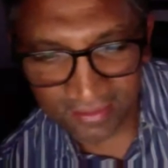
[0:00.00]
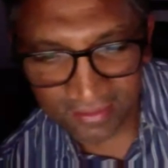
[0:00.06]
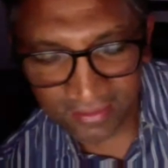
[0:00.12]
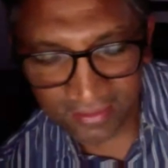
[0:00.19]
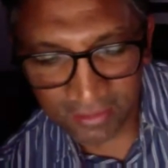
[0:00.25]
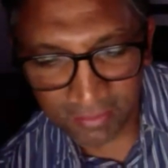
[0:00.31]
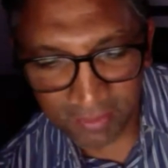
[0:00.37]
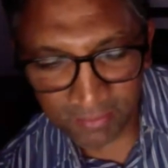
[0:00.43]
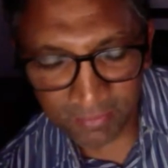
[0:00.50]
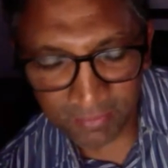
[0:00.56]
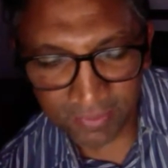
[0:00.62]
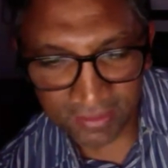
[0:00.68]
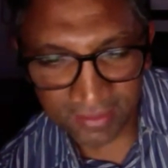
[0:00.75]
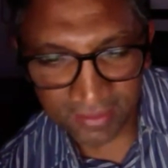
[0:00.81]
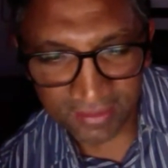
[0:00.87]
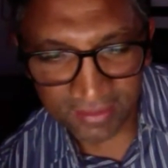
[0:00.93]

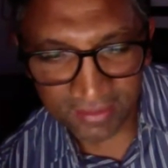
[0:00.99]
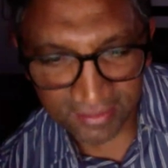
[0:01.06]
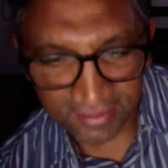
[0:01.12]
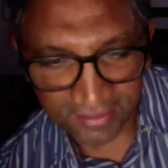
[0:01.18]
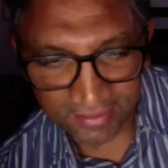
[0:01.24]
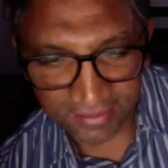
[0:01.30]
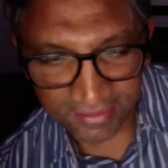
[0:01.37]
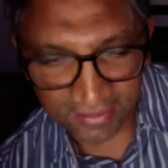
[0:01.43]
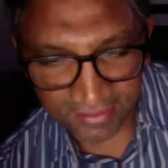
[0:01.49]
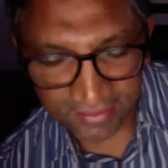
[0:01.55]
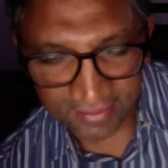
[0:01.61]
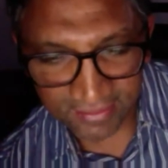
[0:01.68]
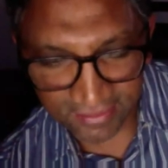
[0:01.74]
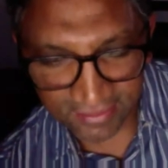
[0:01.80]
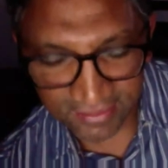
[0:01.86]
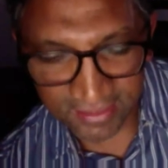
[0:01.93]
Remember, the,
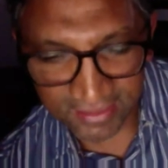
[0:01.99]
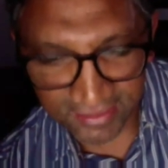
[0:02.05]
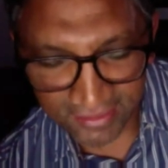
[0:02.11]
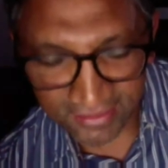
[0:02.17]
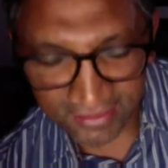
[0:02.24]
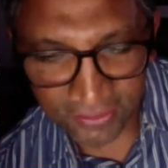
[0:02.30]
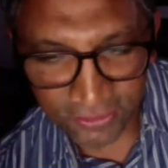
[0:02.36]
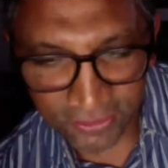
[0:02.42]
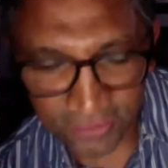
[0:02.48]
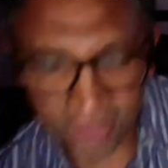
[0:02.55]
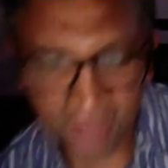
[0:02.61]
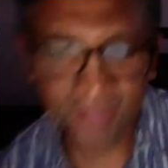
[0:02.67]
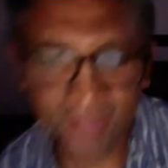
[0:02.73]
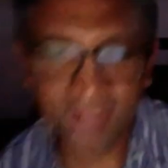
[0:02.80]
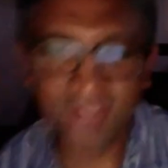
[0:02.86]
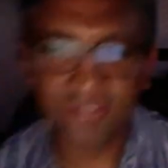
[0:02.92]
the getting those
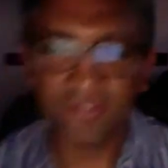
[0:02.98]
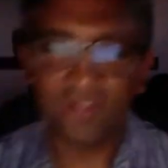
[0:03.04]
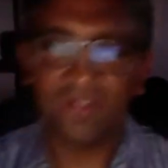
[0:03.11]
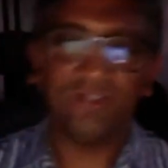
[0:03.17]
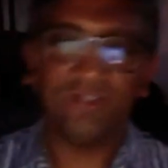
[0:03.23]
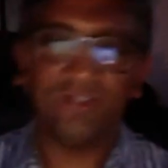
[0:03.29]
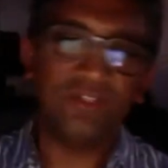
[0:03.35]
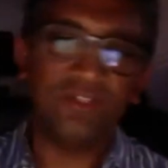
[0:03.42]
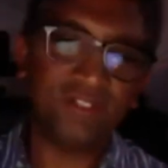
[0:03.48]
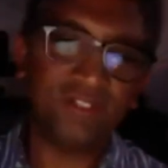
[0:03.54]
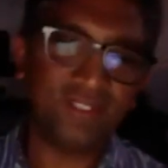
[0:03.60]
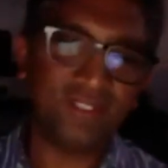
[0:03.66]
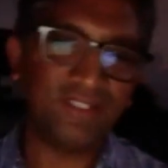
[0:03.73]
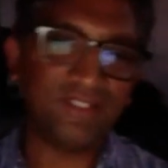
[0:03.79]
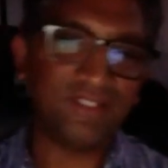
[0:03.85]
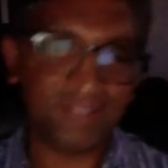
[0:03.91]
targets are, are not
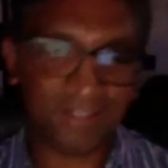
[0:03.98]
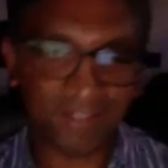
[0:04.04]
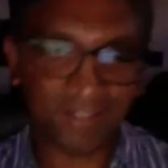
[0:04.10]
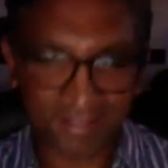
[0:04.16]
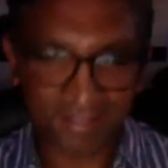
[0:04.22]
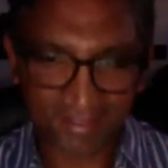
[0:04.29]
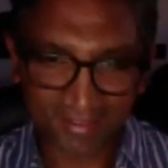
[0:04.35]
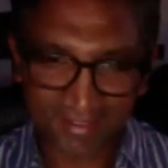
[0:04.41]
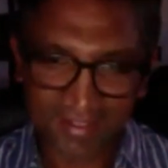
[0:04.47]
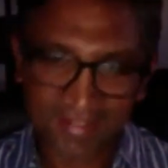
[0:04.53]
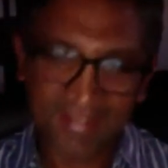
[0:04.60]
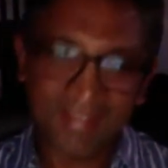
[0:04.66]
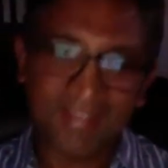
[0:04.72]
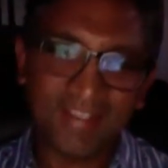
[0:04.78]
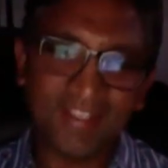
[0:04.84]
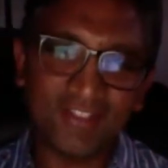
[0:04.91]
easy.
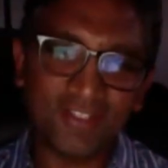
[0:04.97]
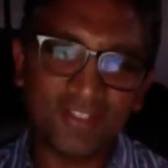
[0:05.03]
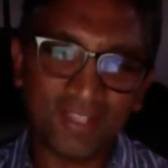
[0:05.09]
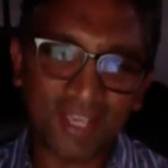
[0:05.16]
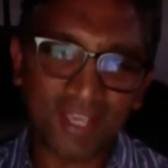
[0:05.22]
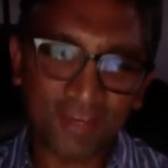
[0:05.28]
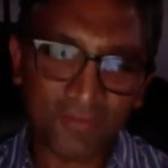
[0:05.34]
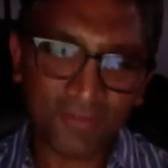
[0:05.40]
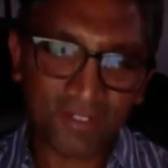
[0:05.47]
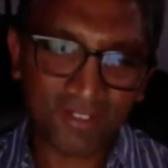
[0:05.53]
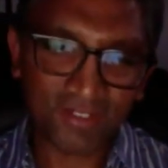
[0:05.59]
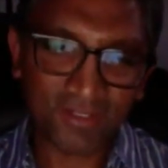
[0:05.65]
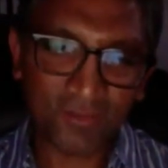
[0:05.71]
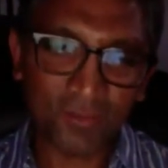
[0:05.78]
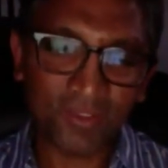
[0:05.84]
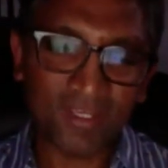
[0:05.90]
In South
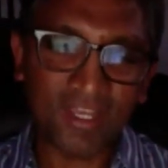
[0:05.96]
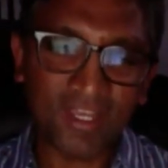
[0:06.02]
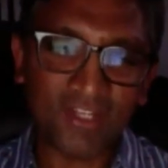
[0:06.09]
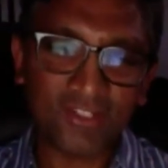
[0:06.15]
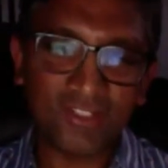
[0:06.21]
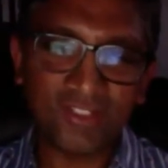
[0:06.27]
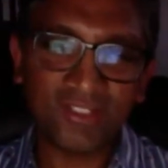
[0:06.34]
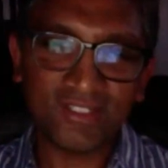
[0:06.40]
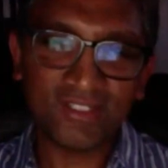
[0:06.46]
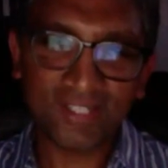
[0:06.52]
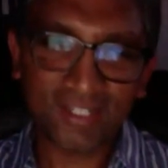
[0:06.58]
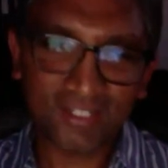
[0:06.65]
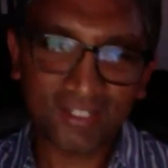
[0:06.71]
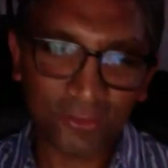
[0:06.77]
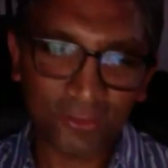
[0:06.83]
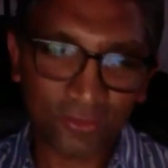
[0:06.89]
Africa, we actually
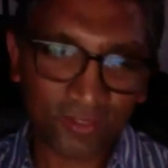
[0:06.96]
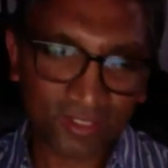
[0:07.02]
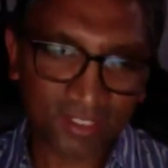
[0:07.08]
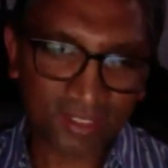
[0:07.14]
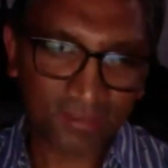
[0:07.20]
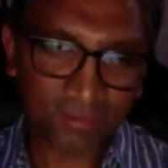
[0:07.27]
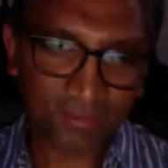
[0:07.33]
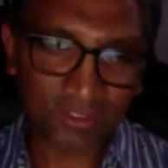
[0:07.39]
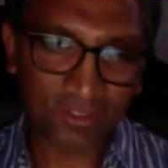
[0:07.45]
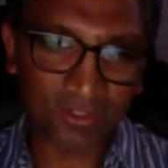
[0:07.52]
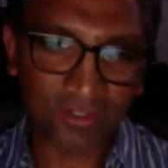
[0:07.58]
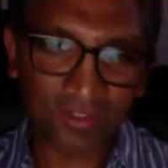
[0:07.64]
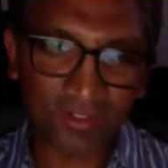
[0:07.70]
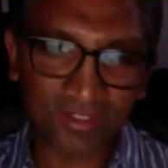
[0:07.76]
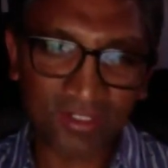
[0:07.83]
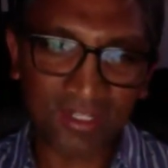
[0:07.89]
decided to keep the
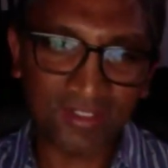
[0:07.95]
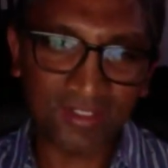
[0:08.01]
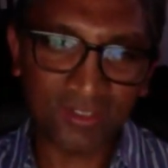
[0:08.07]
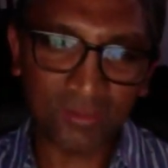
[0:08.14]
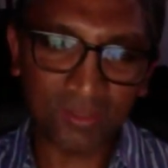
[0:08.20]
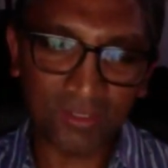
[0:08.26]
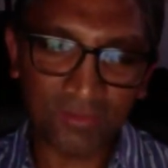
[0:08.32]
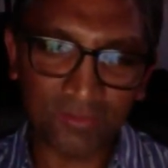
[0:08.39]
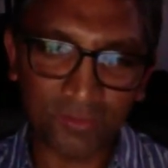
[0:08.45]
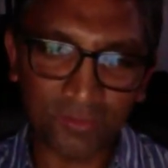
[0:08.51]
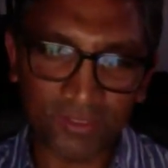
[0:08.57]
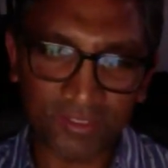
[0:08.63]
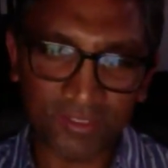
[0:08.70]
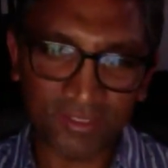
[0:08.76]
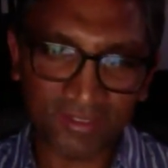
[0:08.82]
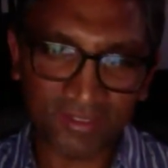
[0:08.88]
target under one
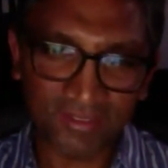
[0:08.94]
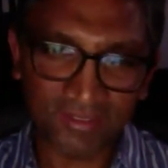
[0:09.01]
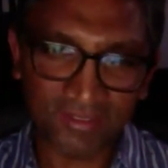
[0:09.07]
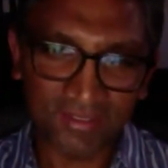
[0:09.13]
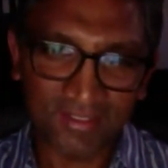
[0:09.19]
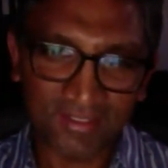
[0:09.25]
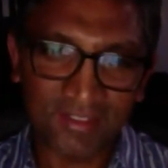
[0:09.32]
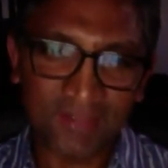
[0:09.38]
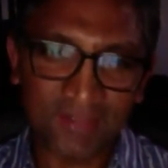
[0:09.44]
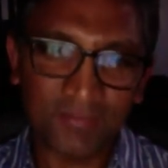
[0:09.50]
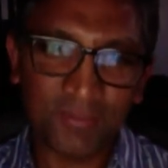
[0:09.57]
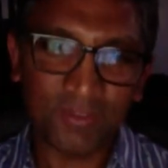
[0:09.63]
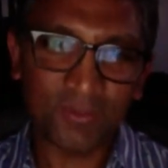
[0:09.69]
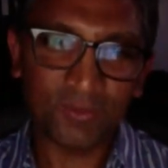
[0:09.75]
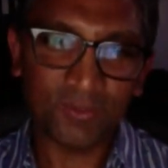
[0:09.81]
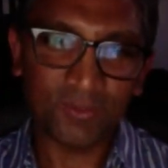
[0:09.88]
forty
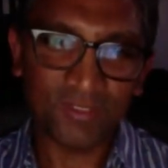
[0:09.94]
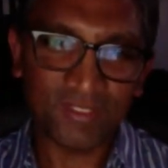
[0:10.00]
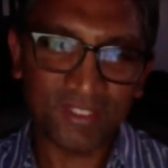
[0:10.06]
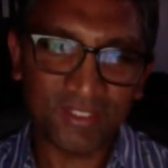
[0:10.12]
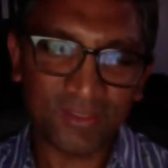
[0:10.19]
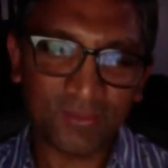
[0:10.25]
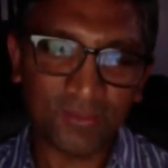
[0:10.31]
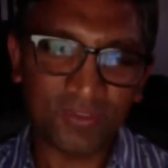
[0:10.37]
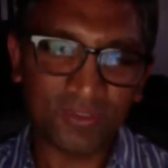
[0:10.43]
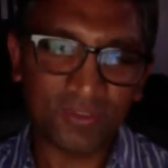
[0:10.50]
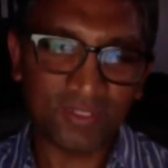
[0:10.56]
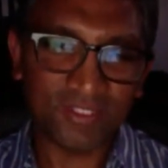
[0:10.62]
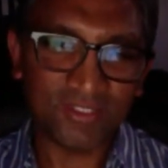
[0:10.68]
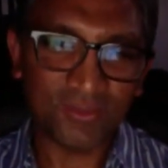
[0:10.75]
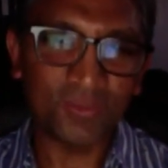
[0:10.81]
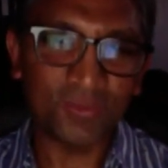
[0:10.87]
because it was,
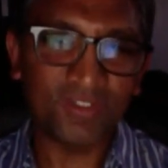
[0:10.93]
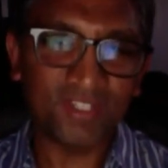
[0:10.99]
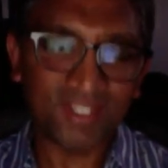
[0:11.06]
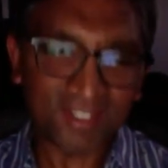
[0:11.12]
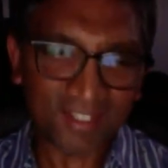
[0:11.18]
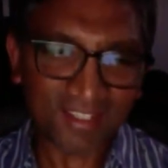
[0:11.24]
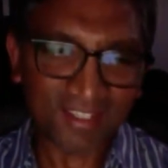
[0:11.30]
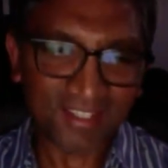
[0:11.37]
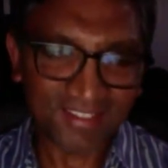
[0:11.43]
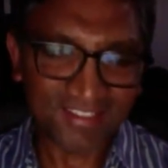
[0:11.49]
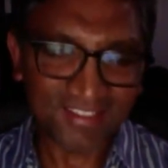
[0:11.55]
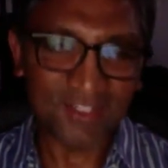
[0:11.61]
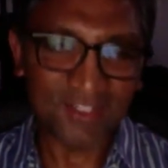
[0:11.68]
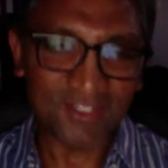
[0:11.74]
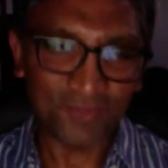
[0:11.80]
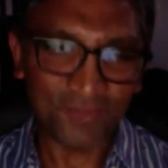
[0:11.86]
it's already
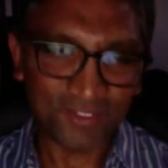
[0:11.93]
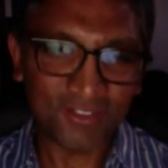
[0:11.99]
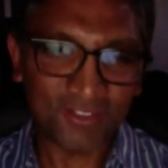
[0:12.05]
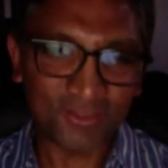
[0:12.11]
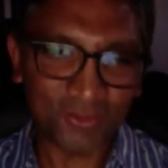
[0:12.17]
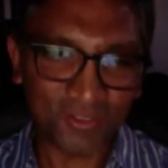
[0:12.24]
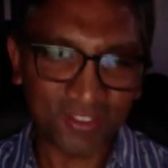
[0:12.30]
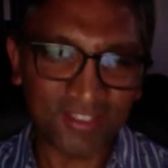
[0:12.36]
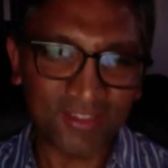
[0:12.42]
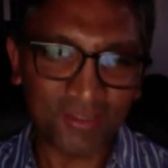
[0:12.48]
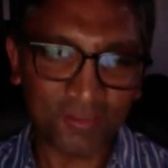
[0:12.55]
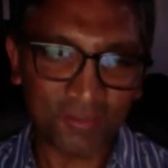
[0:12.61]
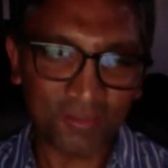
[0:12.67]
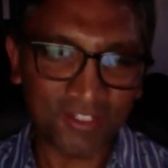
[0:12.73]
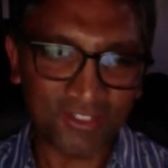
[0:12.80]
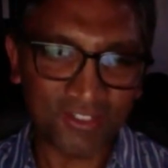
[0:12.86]
difficult to get the
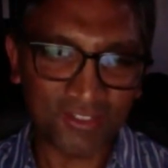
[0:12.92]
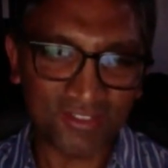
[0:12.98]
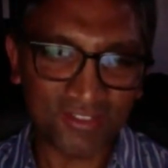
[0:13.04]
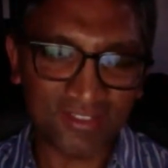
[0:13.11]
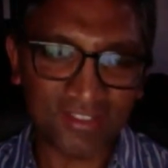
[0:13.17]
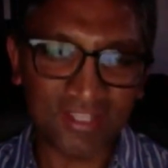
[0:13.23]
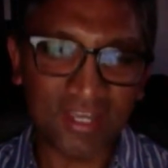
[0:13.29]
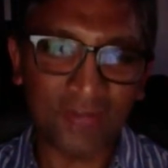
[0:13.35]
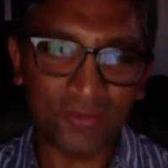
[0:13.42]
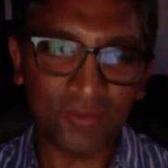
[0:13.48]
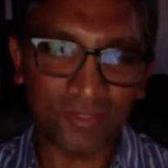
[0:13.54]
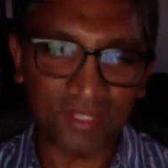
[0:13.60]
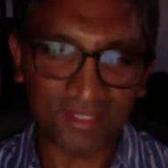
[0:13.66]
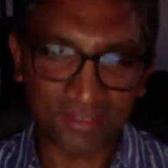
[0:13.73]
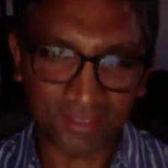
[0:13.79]
patient down to that